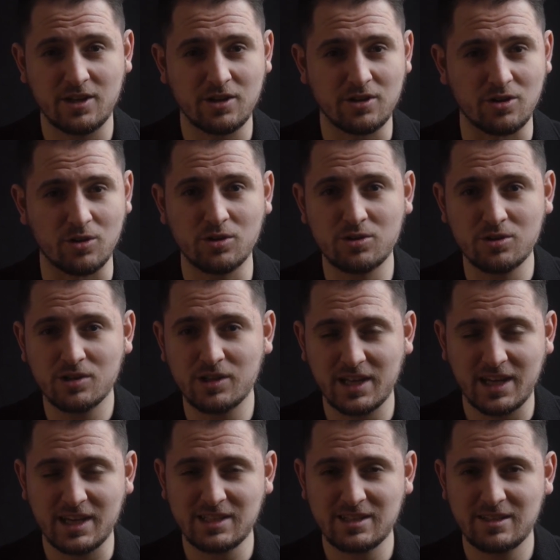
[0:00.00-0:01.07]
no
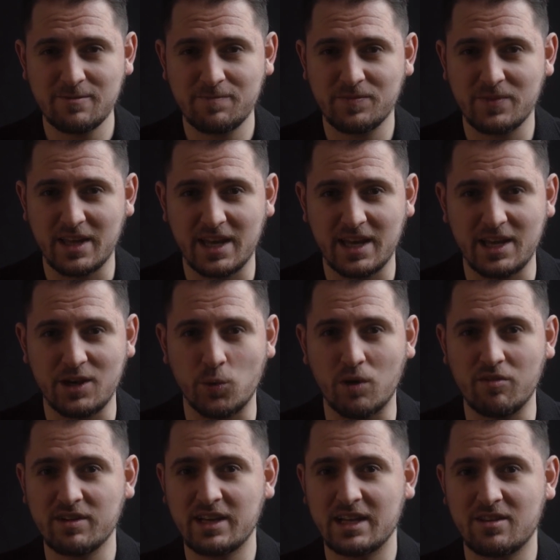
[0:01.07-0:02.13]
Googling it, and
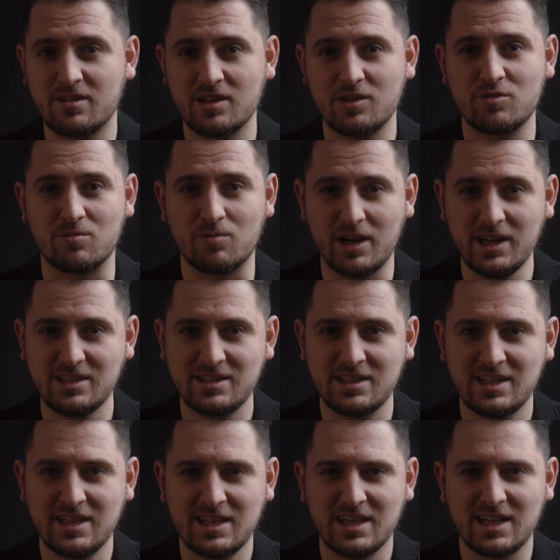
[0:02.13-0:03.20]
whoever gets this right,
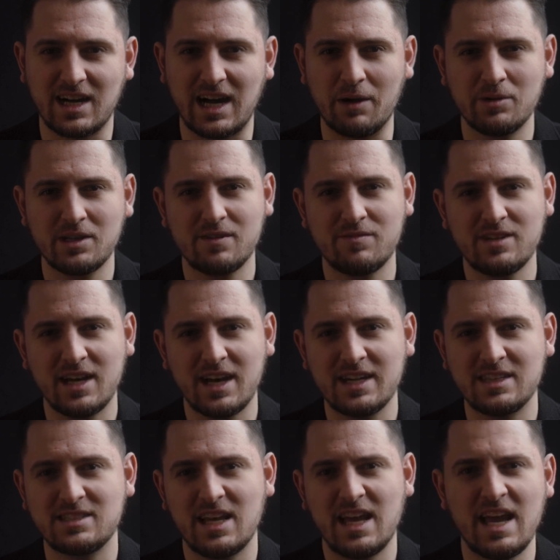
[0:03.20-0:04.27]
I will give you
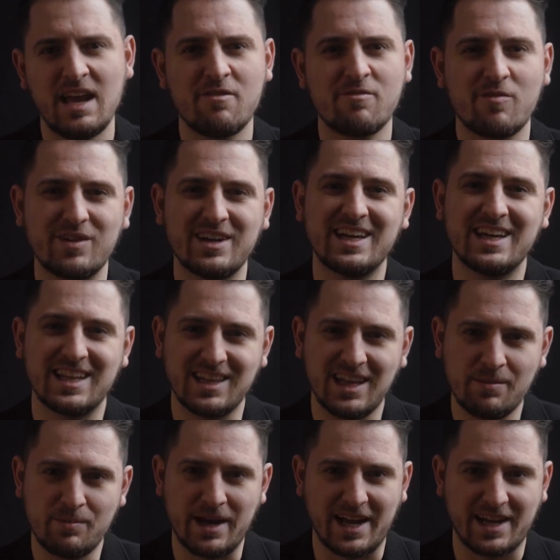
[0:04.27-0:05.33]
guys a free
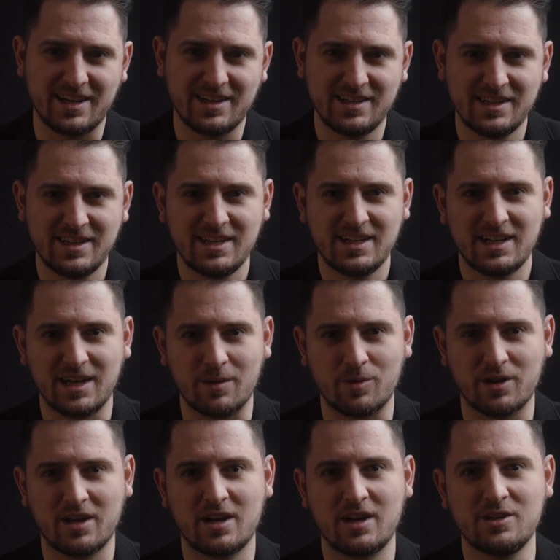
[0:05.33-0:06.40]
LUT pack. I'm
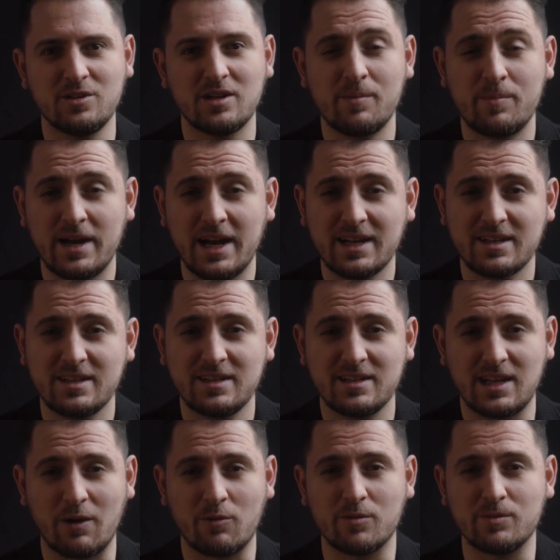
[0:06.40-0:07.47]
working on a new LUT pack
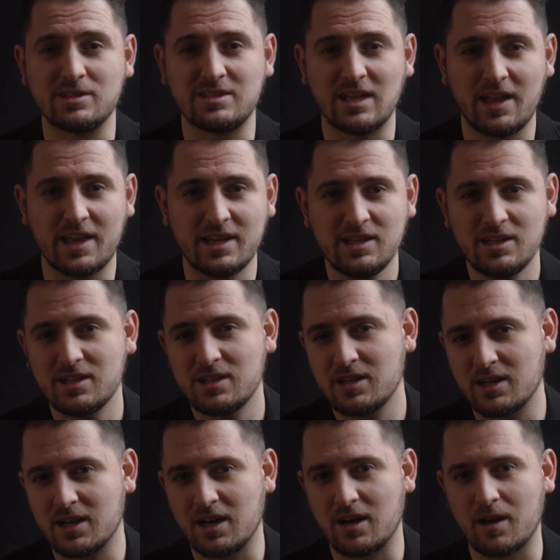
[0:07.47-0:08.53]
that I will be selling
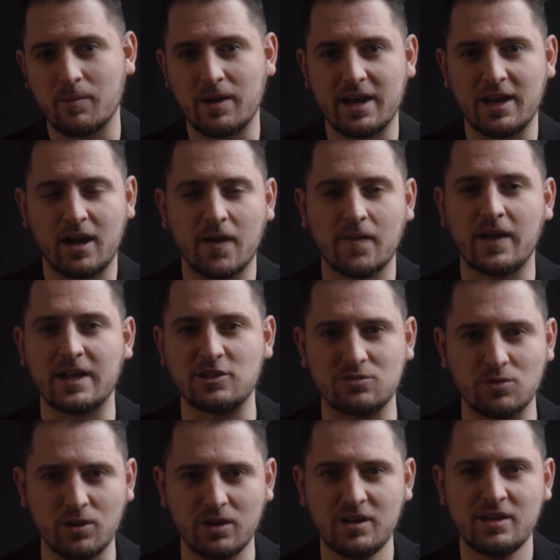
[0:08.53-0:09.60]
on my online
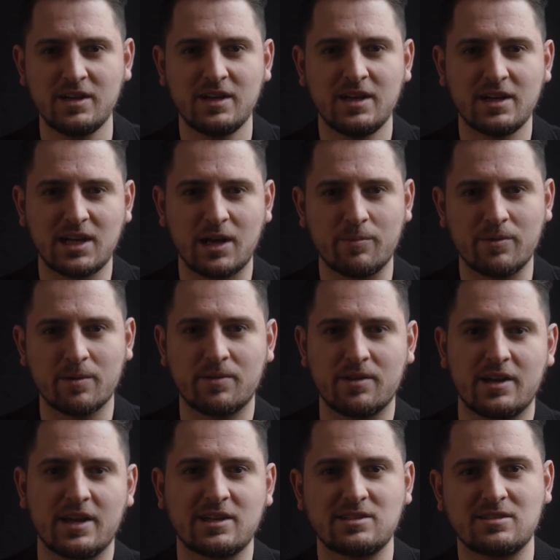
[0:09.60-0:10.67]
store coming up the
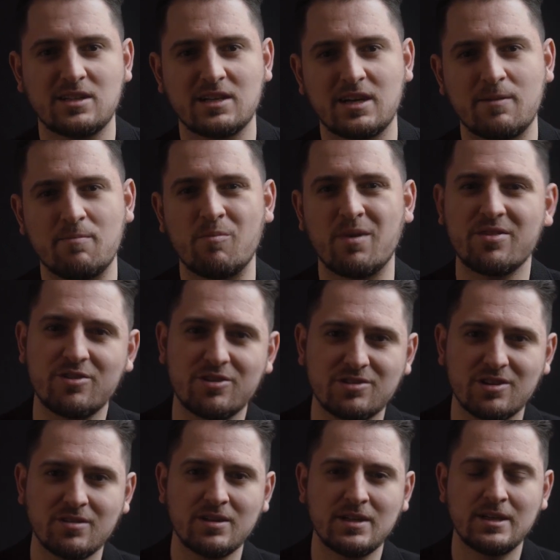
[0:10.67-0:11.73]
next month or
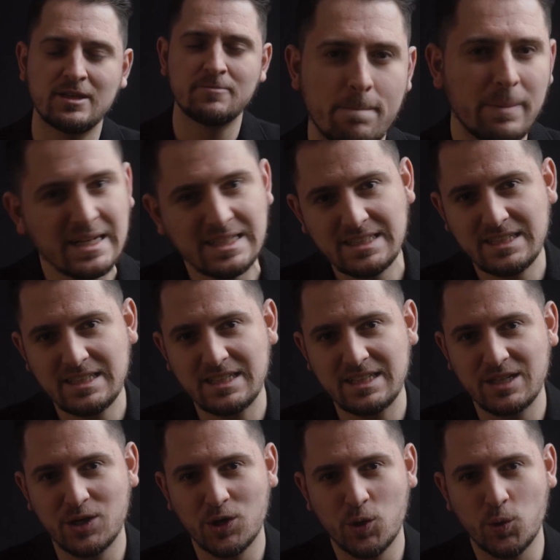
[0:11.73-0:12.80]
so. But
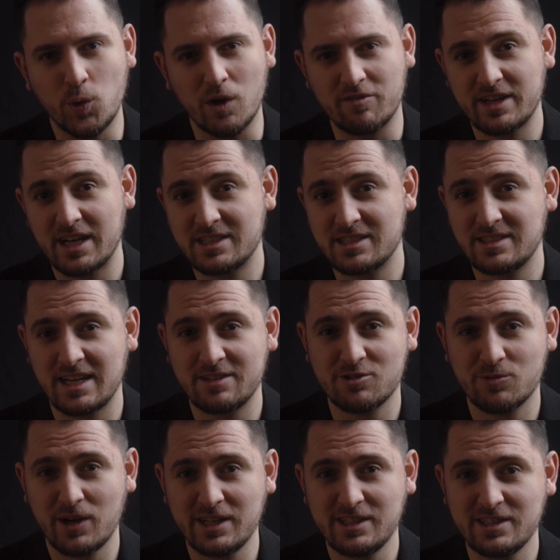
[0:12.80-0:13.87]
whoever gets this answer
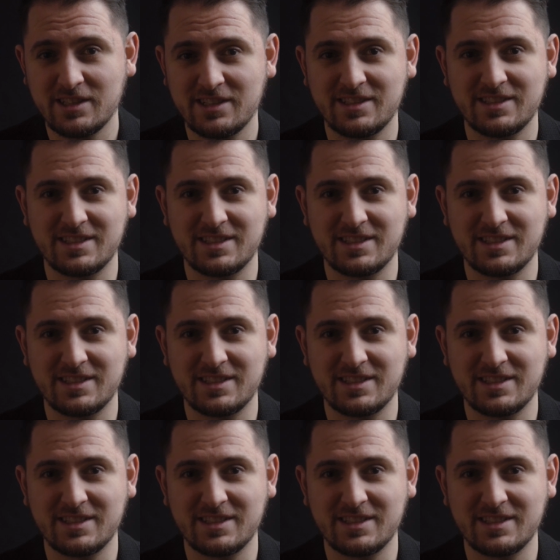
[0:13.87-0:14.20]
right,